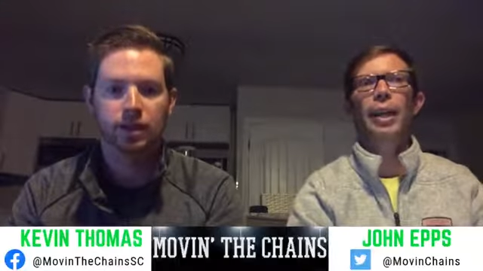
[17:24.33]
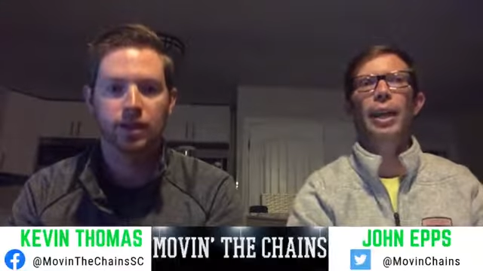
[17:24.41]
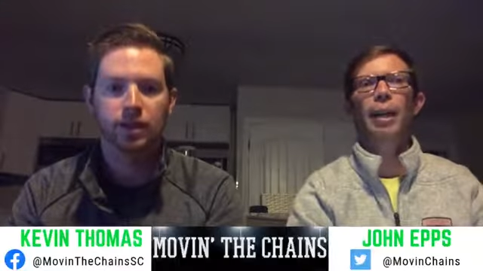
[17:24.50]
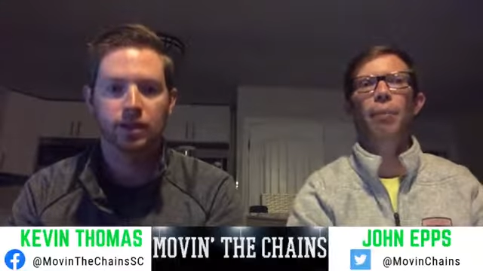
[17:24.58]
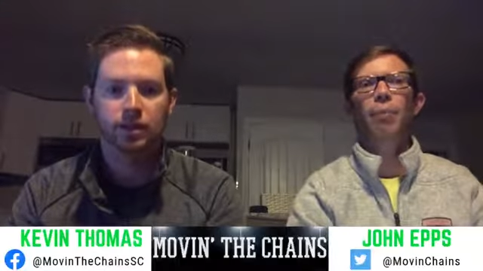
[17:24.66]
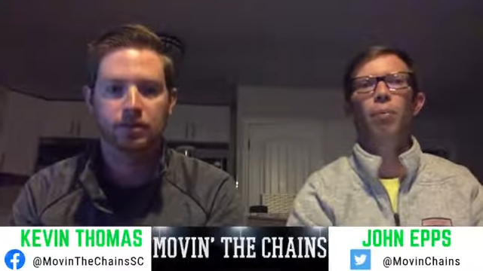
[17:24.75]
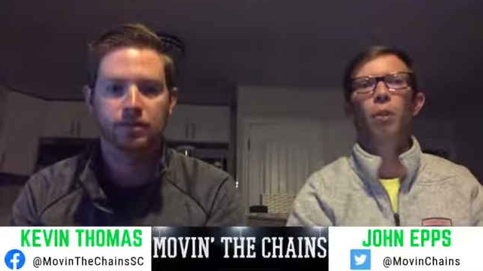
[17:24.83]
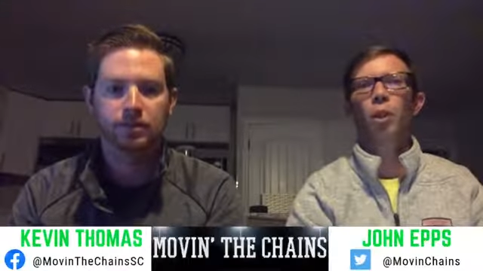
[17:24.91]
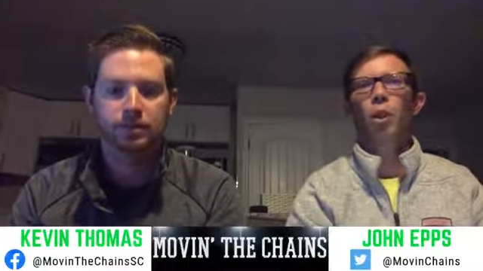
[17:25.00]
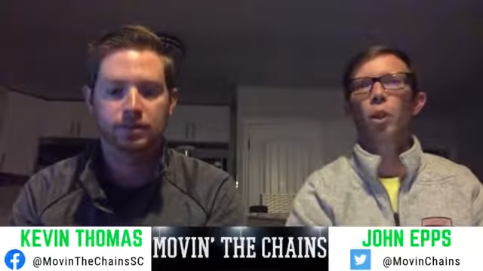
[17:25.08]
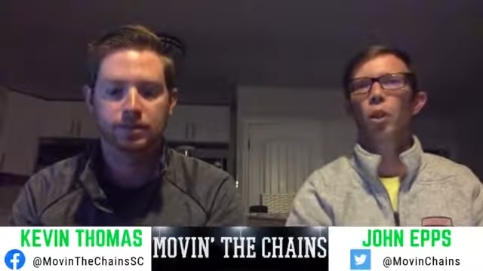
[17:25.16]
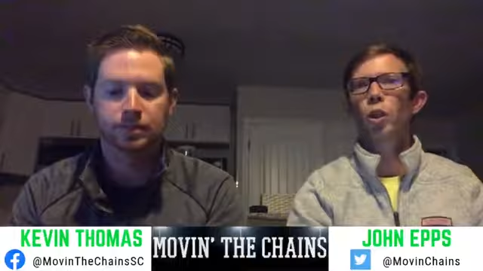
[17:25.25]
Speaker 1: Um,
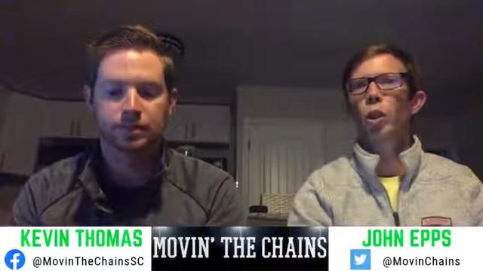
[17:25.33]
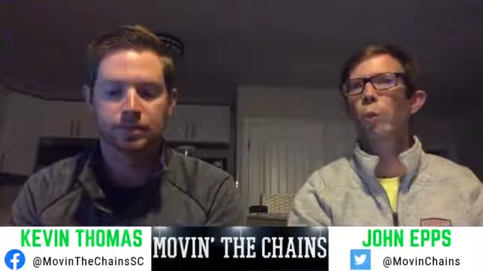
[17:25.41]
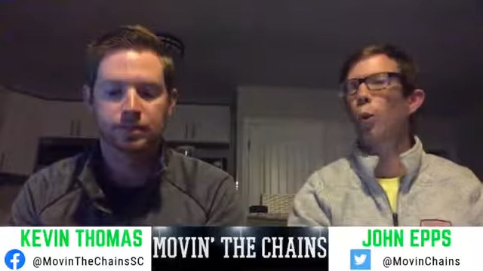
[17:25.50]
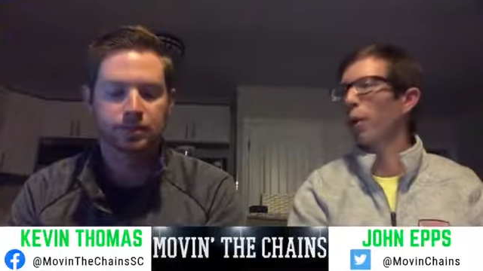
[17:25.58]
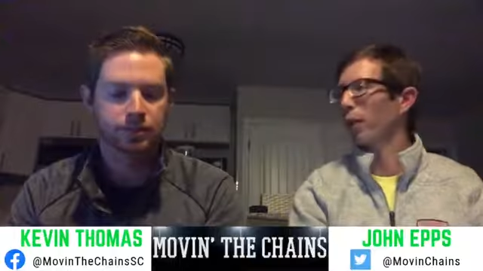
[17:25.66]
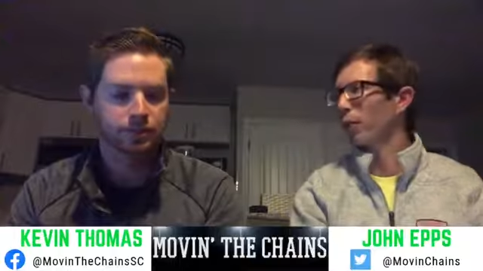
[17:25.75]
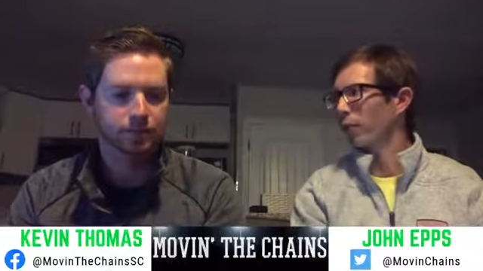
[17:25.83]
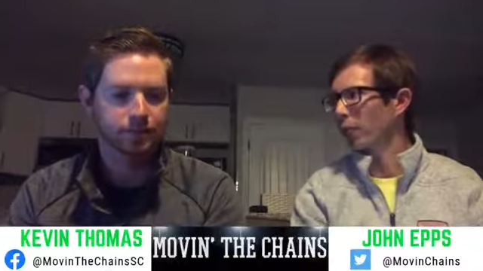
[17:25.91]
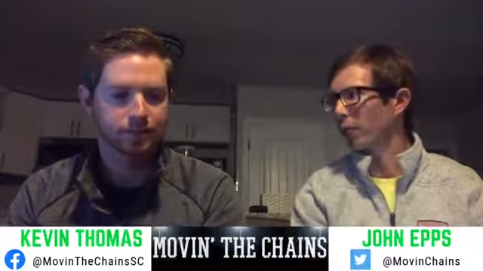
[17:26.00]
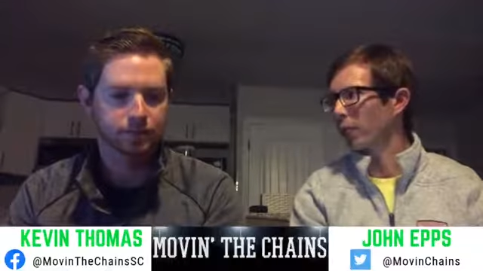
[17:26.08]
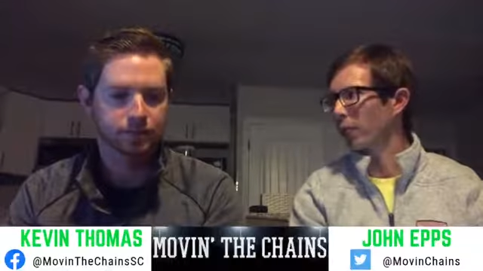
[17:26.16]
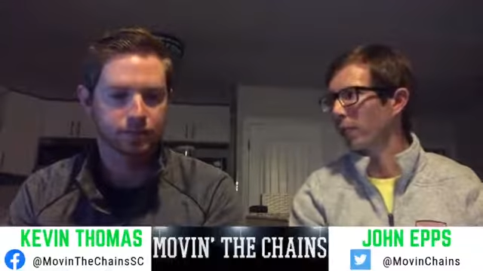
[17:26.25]
two point
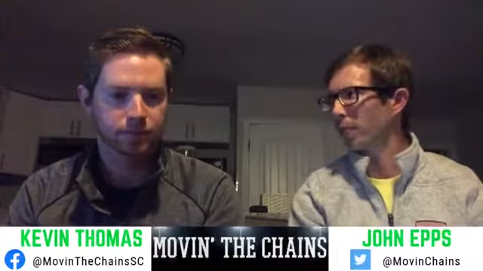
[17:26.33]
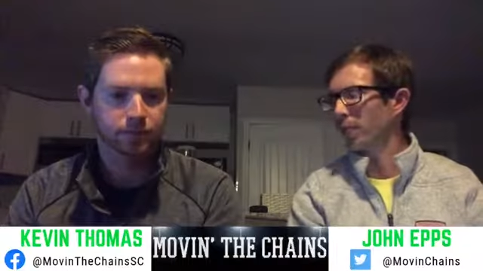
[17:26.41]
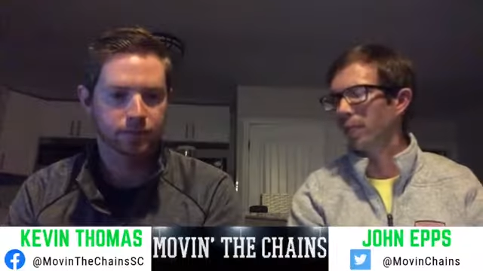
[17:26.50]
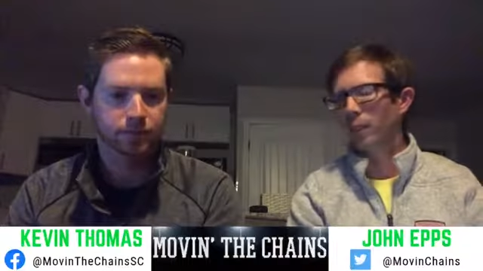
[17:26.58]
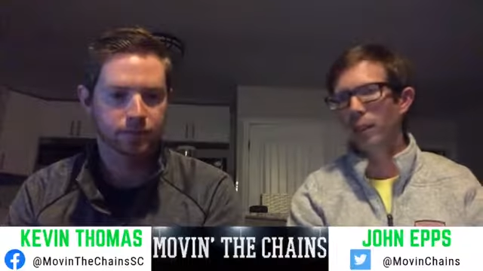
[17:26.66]
conversion.